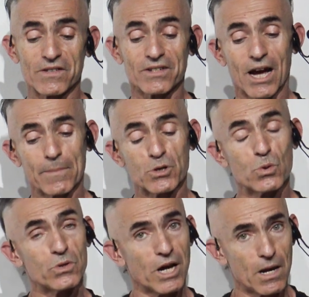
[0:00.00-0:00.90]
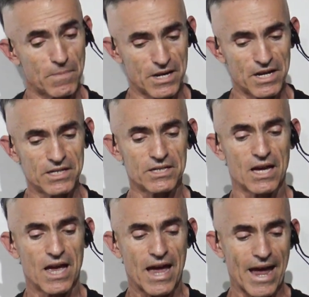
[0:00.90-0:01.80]
of type 2 diabetes
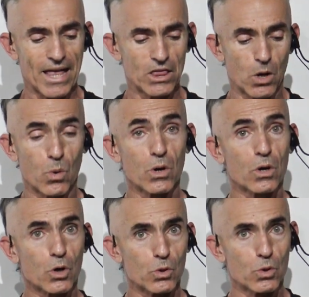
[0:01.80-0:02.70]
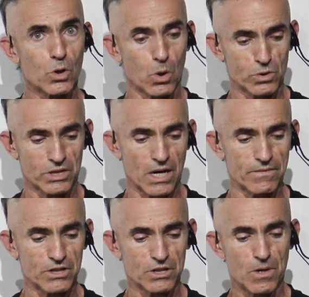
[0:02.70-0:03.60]
and lower glucose
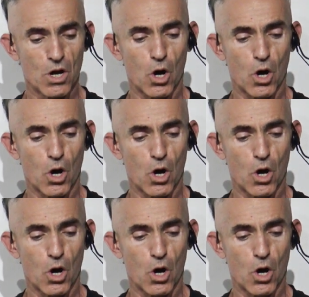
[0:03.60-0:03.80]
levels.